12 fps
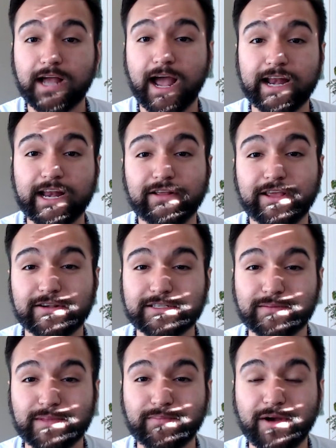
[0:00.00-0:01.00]
I need to hear
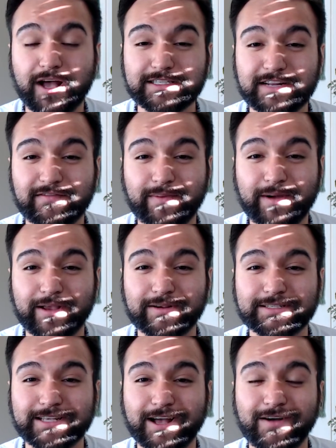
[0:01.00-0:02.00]
something positive about
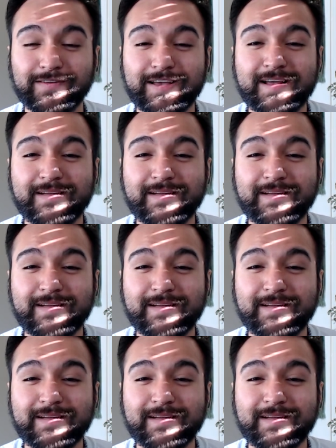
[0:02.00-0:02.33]
yourself."